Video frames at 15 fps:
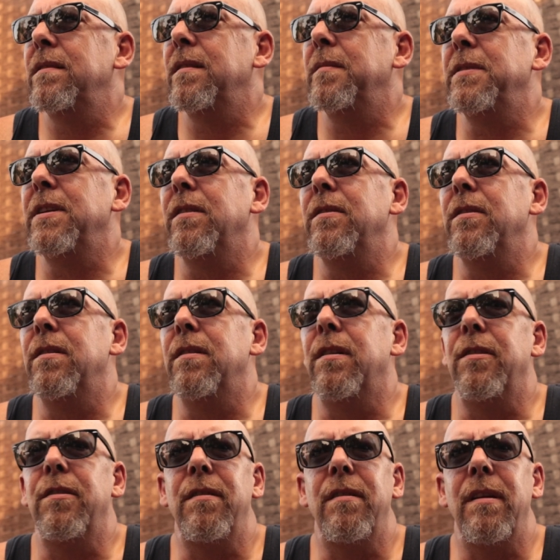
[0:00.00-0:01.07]
I'm down to
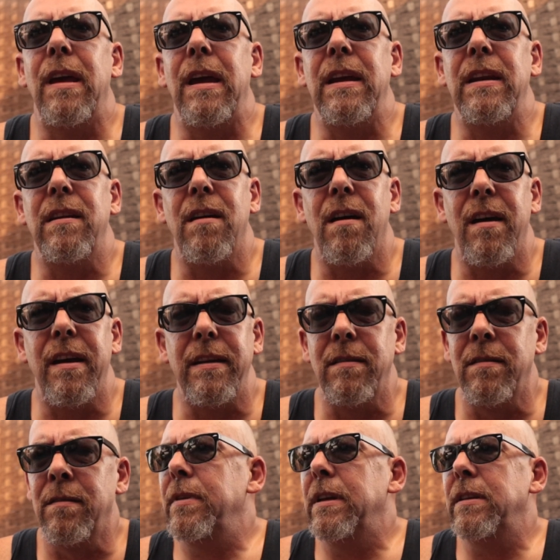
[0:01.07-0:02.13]
189.
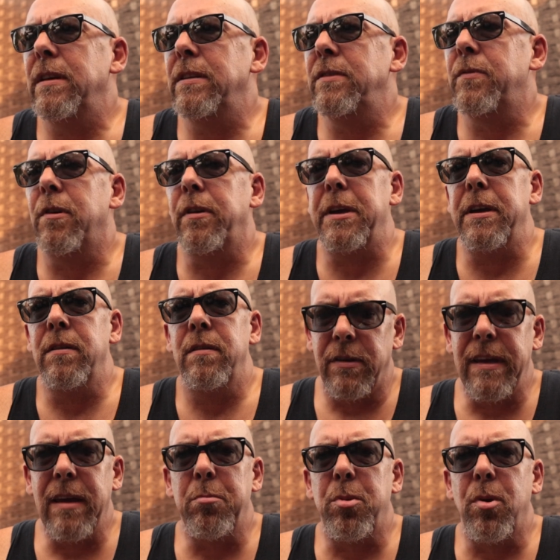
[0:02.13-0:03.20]
It's working. I'll
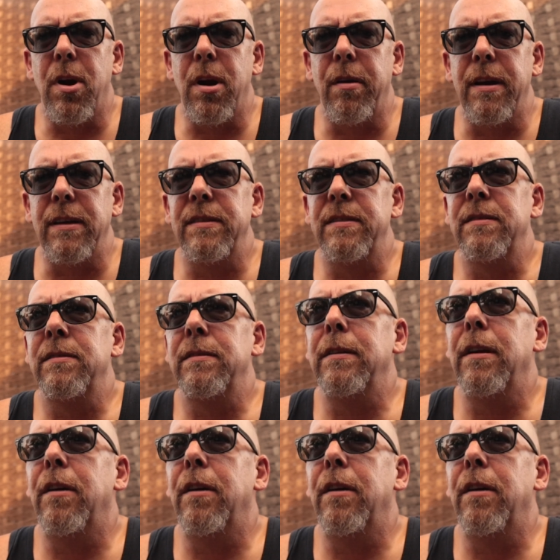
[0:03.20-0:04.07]
keep progress. You